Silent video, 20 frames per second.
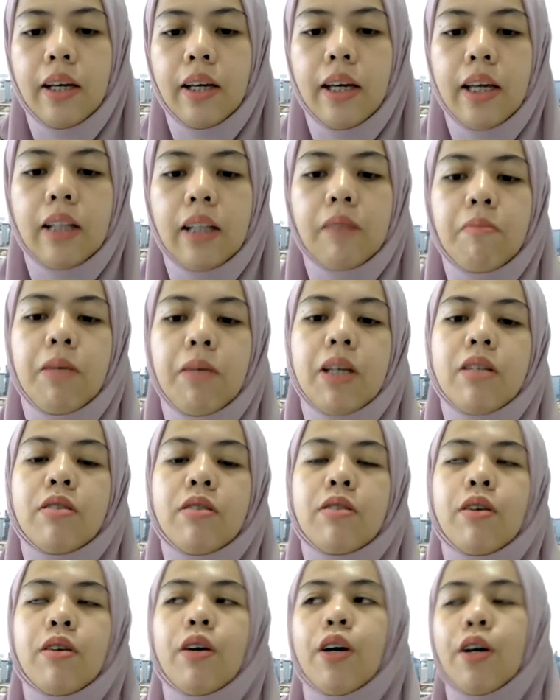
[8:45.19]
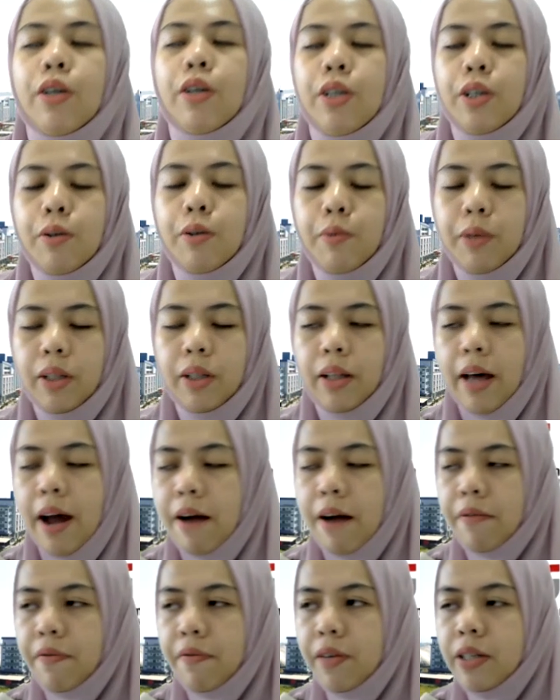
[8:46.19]
It means you will
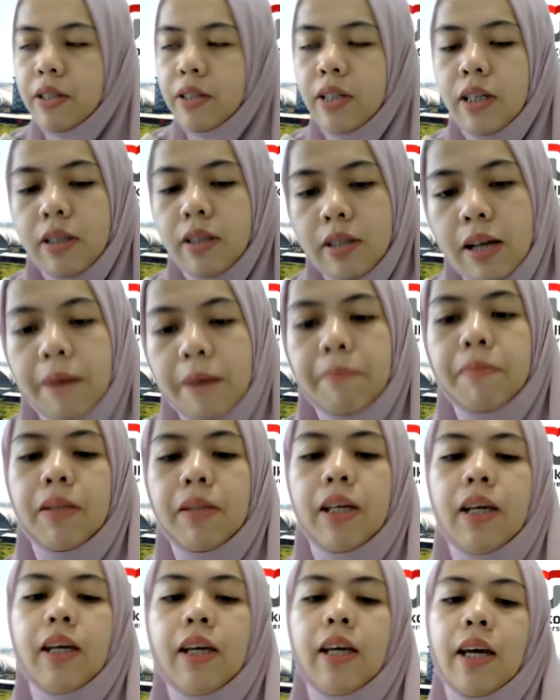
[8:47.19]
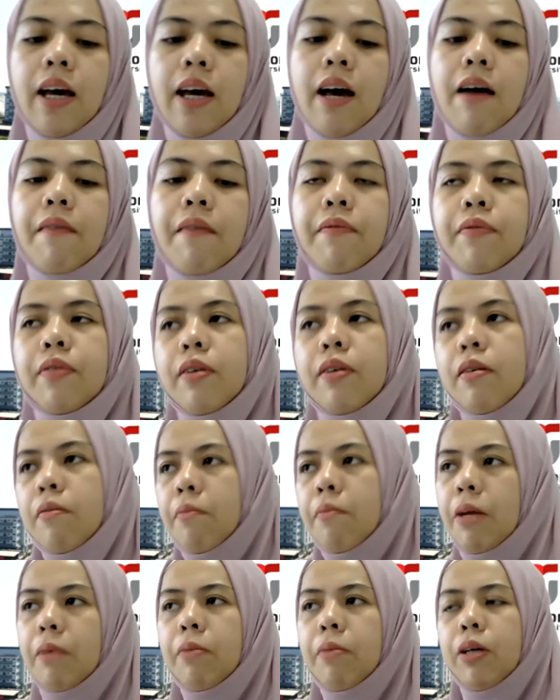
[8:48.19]
harvesting something, yeah, after
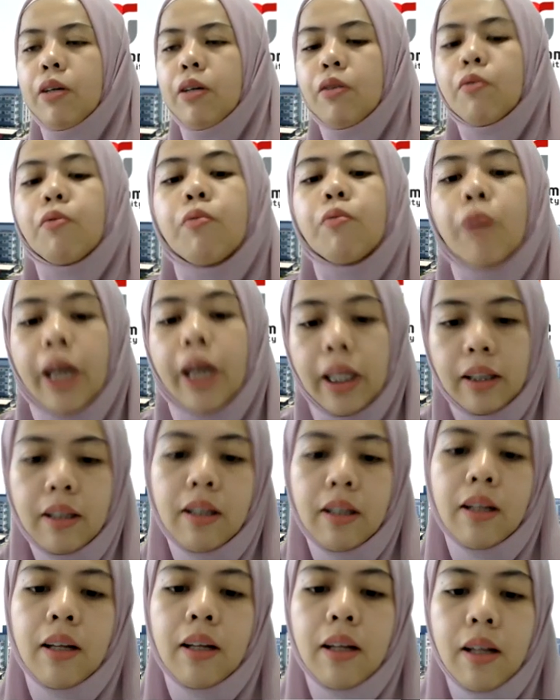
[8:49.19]
maybe you wait